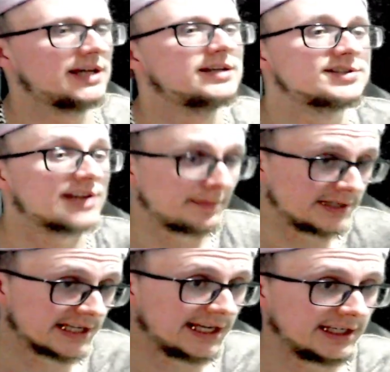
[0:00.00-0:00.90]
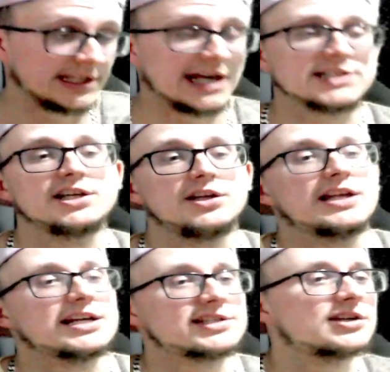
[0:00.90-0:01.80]
Sammy Sega. That's
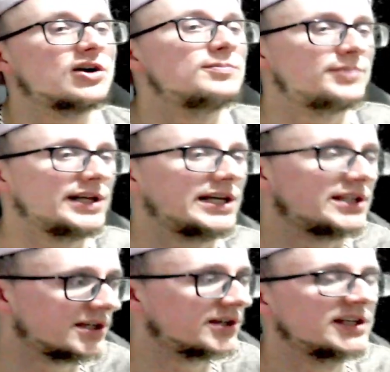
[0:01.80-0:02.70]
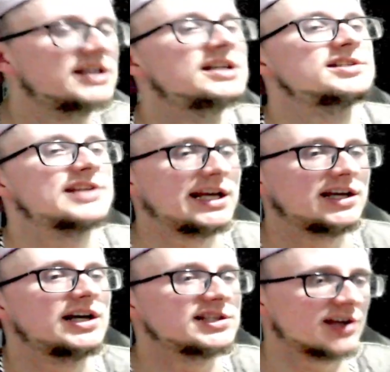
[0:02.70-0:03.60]
the company that
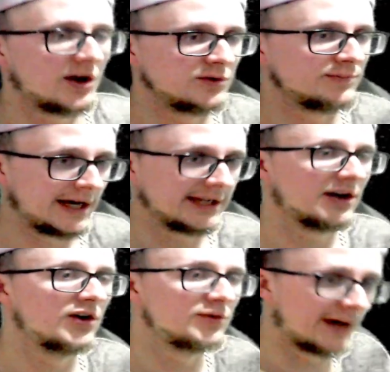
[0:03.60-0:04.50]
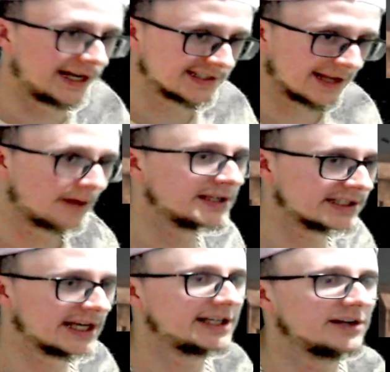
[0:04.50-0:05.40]
Sega is owned by Sammy
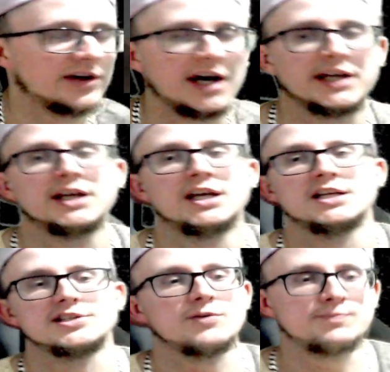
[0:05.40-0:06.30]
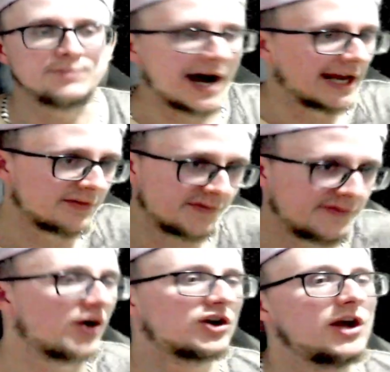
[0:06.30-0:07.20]
Sega, right? So buy a
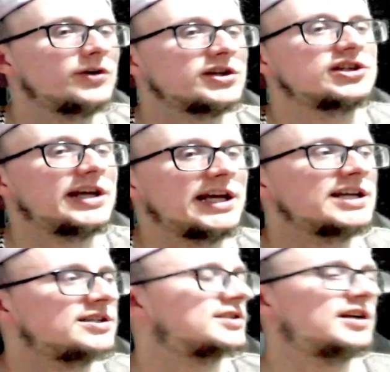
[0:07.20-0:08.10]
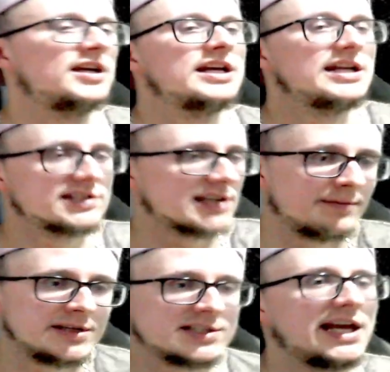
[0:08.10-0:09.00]
fuckload of shares in
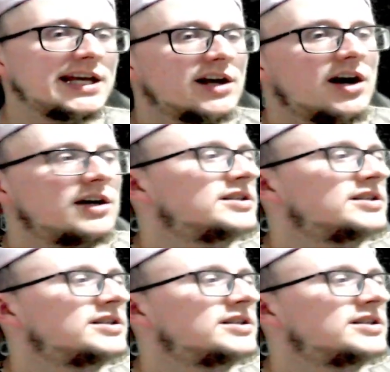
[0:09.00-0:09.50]
Sammy Sega.